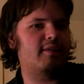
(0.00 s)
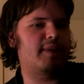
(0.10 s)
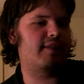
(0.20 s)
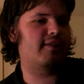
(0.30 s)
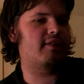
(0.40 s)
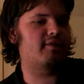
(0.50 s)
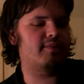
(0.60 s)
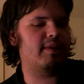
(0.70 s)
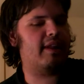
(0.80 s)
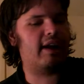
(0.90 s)
Like nobody even
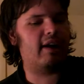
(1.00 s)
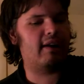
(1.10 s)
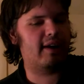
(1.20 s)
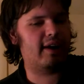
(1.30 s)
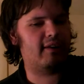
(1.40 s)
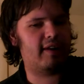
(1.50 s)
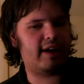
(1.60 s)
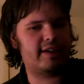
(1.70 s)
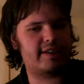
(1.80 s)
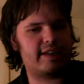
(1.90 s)
knows where they are
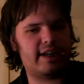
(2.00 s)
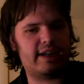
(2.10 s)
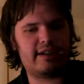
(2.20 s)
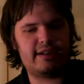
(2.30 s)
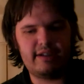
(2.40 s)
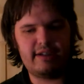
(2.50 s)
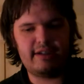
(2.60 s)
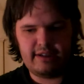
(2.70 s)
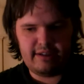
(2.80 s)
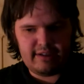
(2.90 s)
anyway. It's like
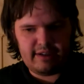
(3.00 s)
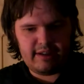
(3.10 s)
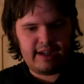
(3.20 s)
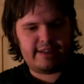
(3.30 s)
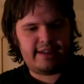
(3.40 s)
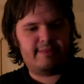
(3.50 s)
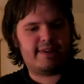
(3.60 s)
that